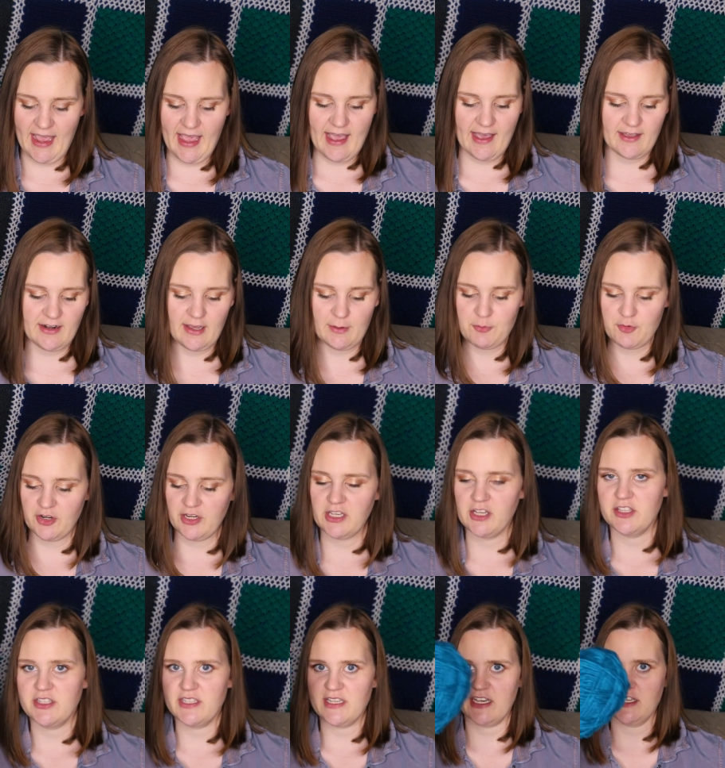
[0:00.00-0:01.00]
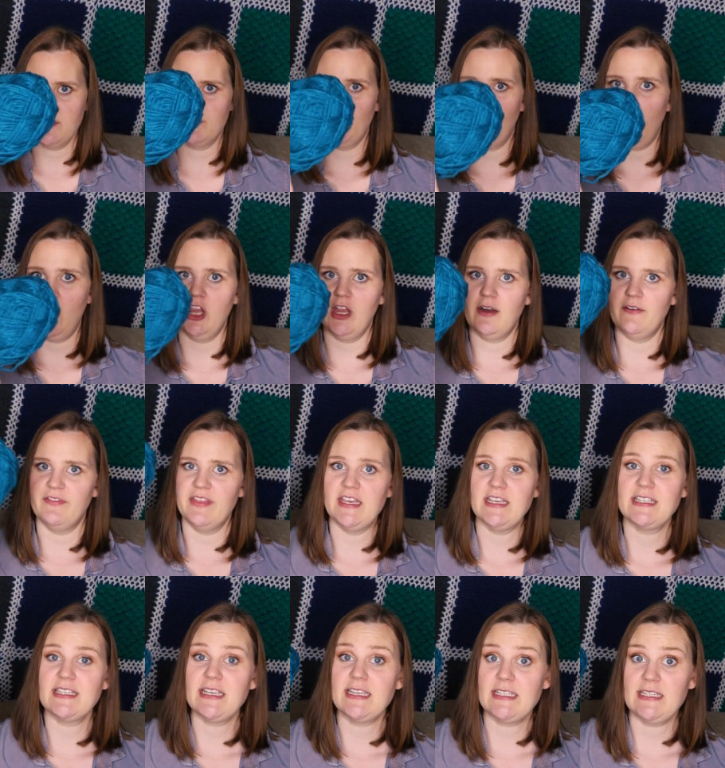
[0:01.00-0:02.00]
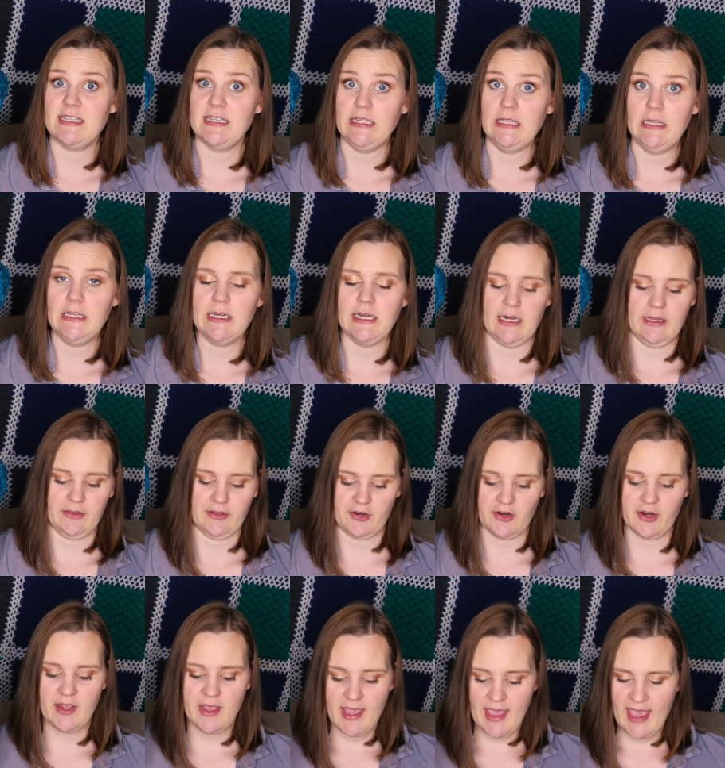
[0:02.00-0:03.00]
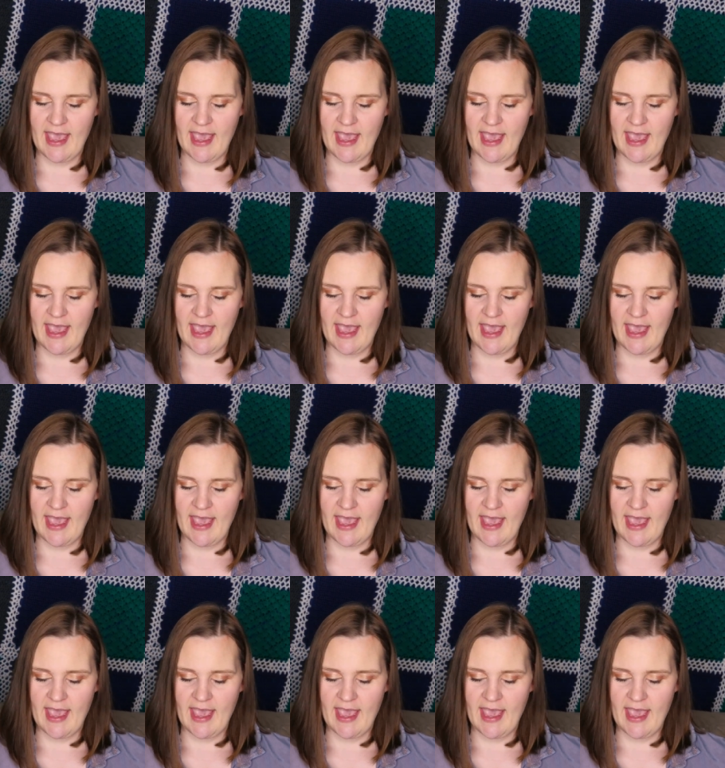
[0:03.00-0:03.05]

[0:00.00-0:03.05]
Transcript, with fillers: had a pretty good sized ball of this teal color